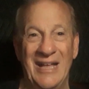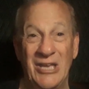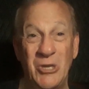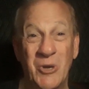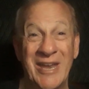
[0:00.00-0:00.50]

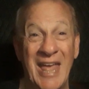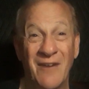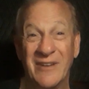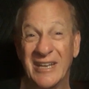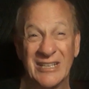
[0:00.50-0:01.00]
you can
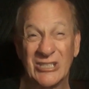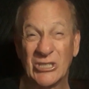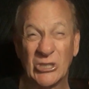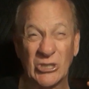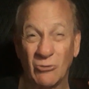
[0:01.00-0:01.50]
have an
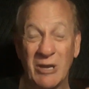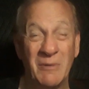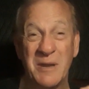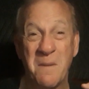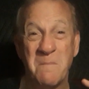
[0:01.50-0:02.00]

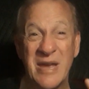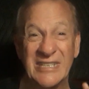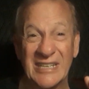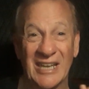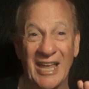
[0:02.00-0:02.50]
extremely
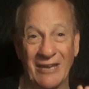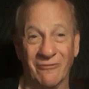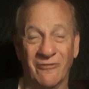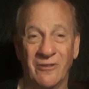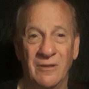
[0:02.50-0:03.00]
amazing life.